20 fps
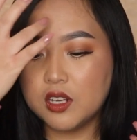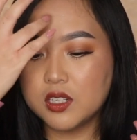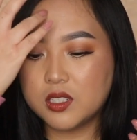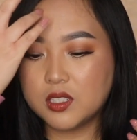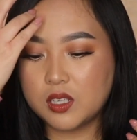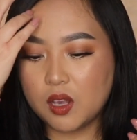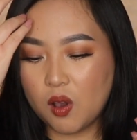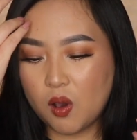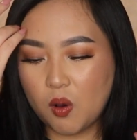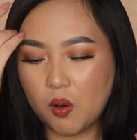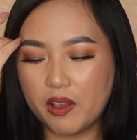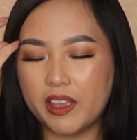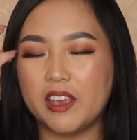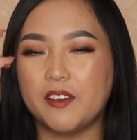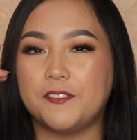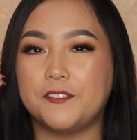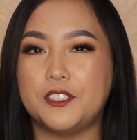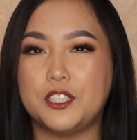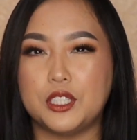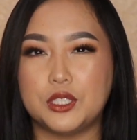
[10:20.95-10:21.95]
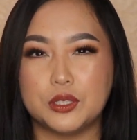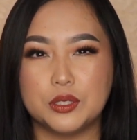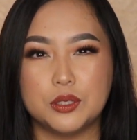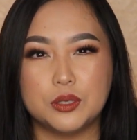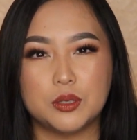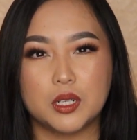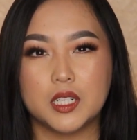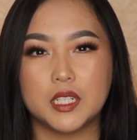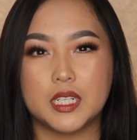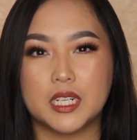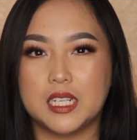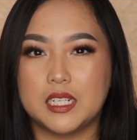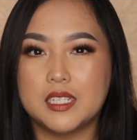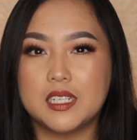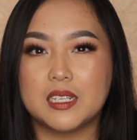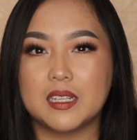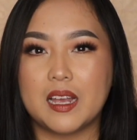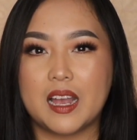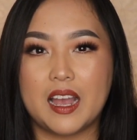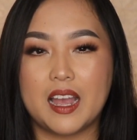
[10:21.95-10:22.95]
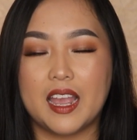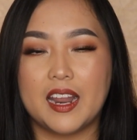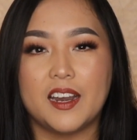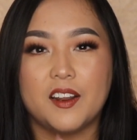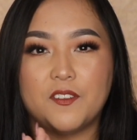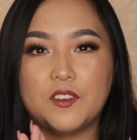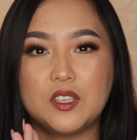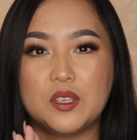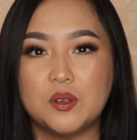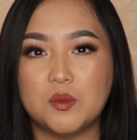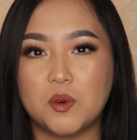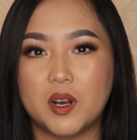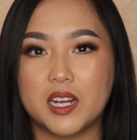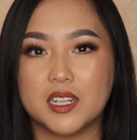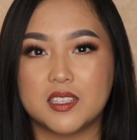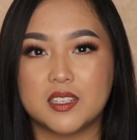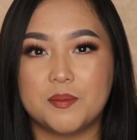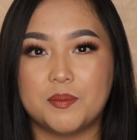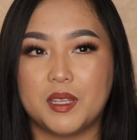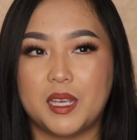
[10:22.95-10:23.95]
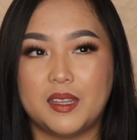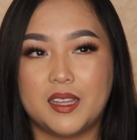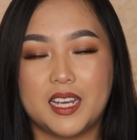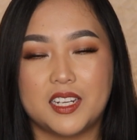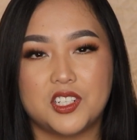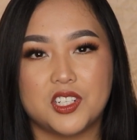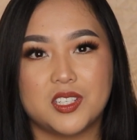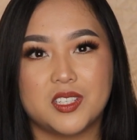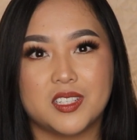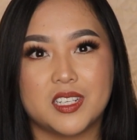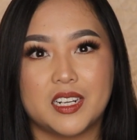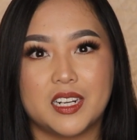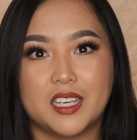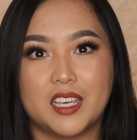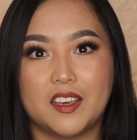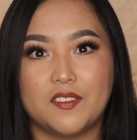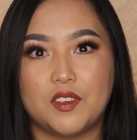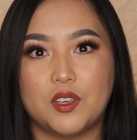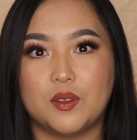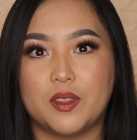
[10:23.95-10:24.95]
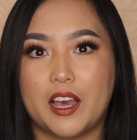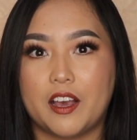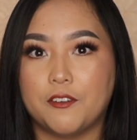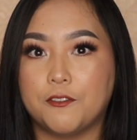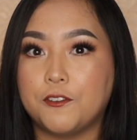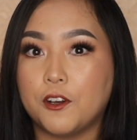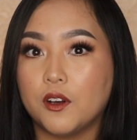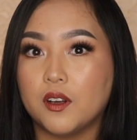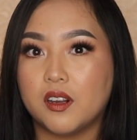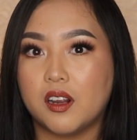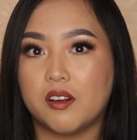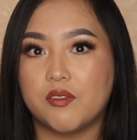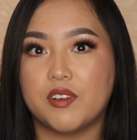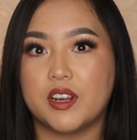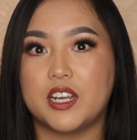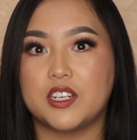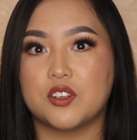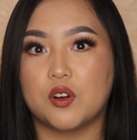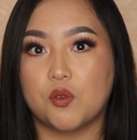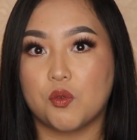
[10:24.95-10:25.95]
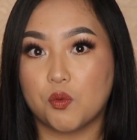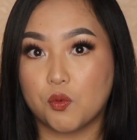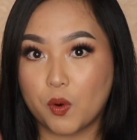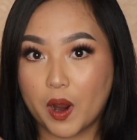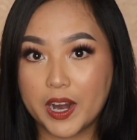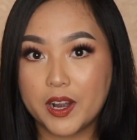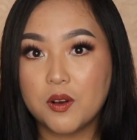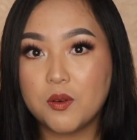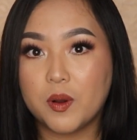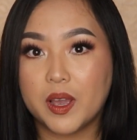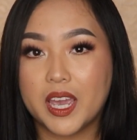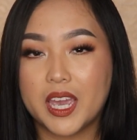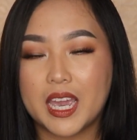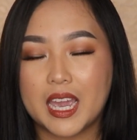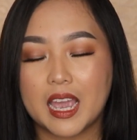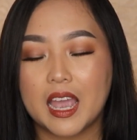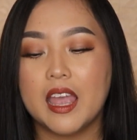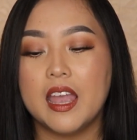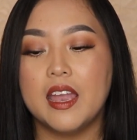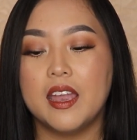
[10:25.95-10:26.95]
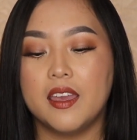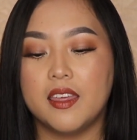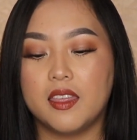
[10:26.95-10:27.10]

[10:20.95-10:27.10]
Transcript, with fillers: So if you aren't into that and if you want something that's just gonna give you that full coverage right away,